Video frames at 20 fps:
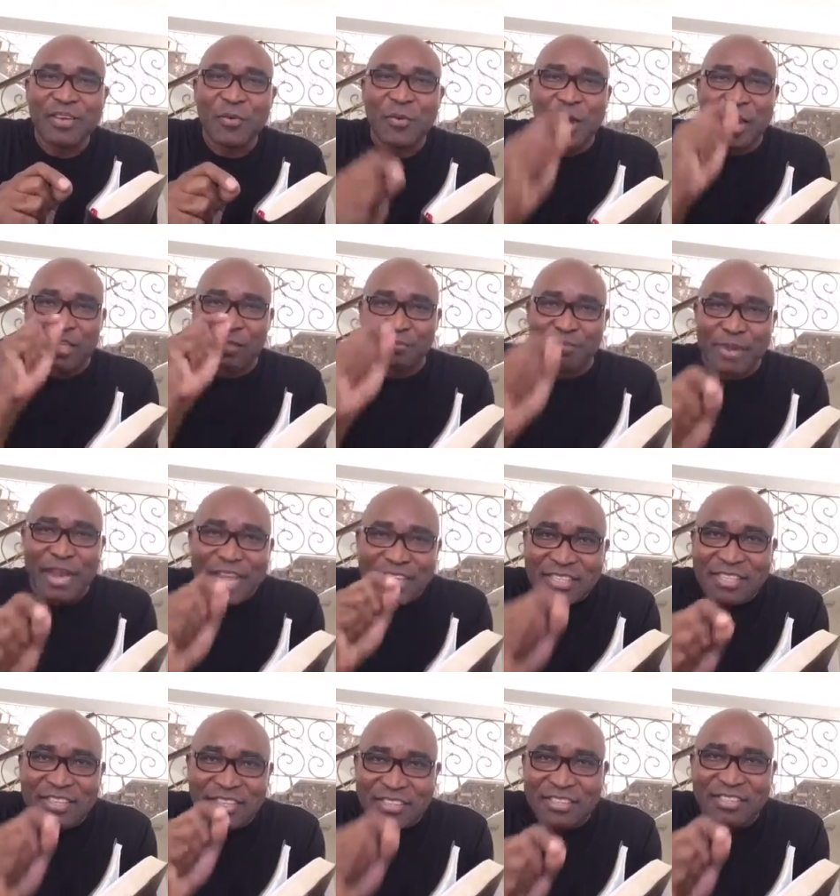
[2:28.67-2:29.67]
who has
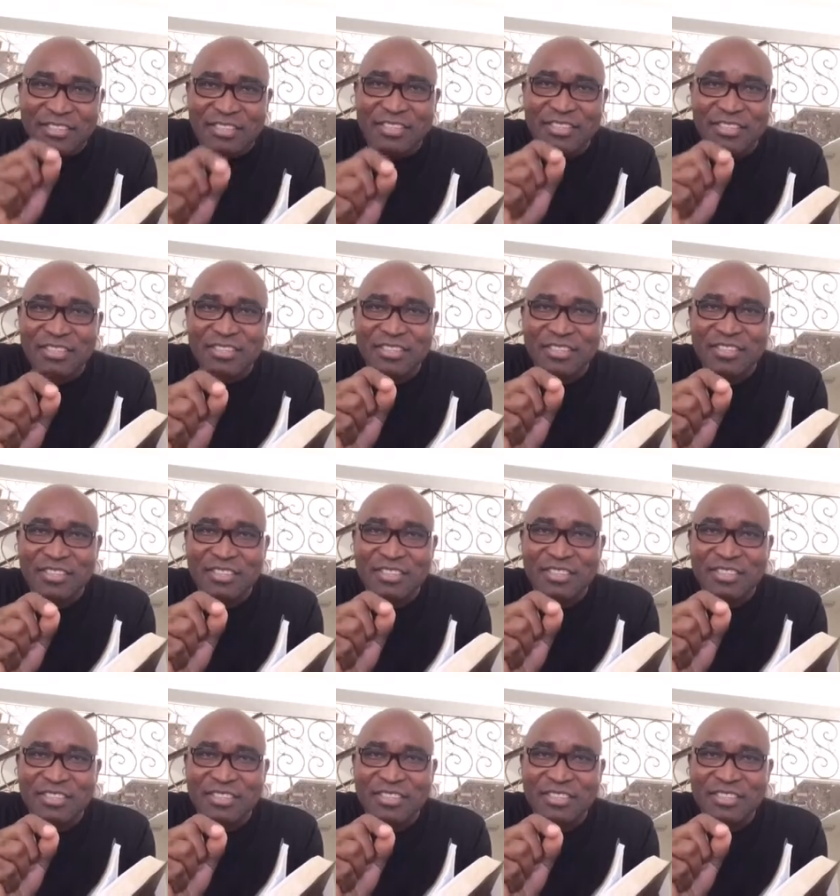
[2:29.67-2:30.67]
blessed us
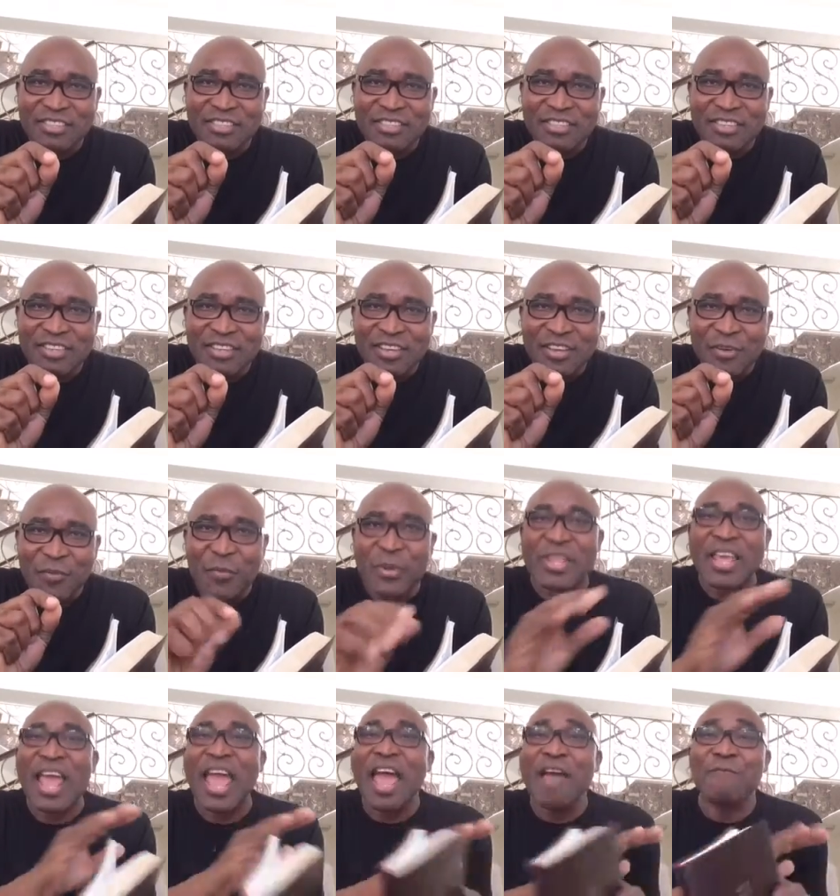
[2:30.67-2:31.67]

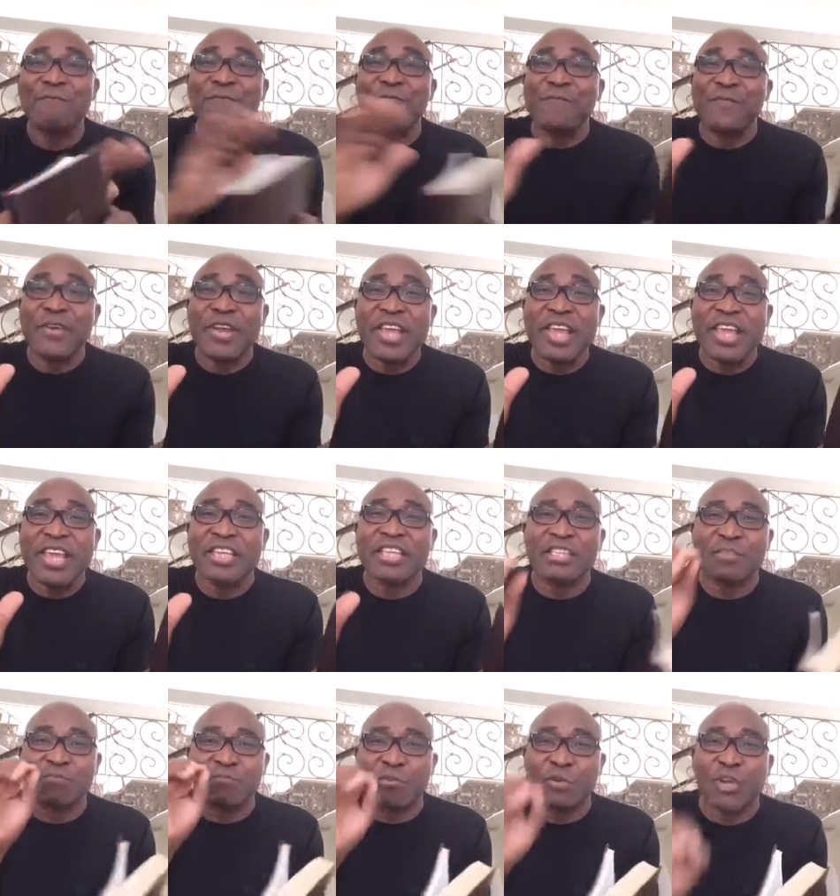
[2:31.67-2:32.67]
with every
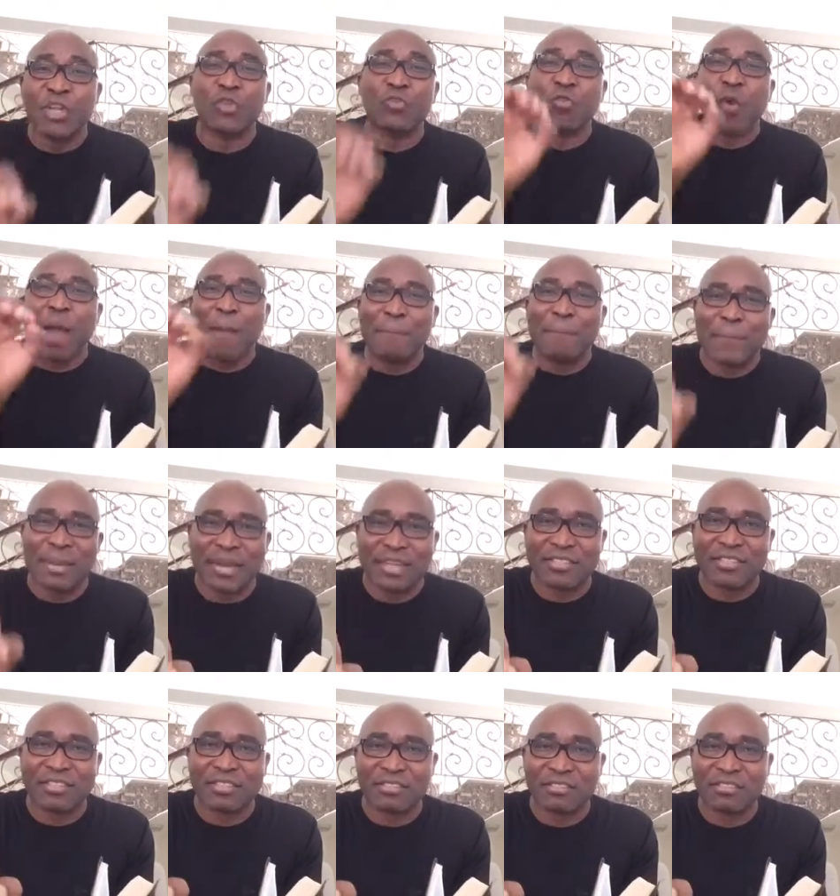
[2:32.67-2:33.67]
spiritual
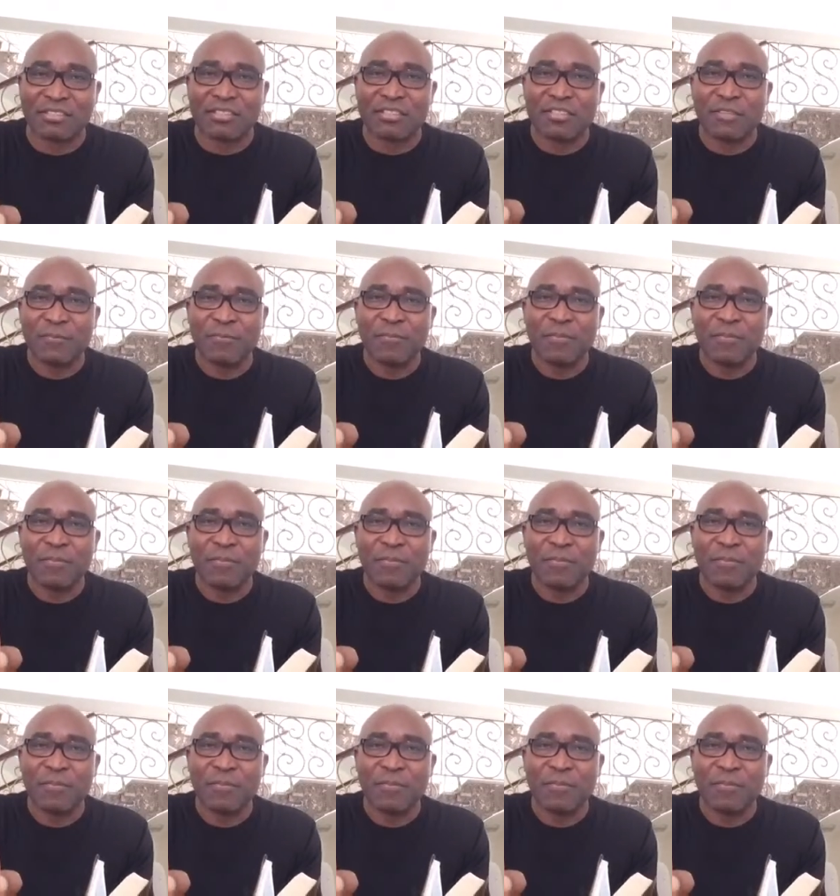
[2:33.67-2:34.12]
blessings.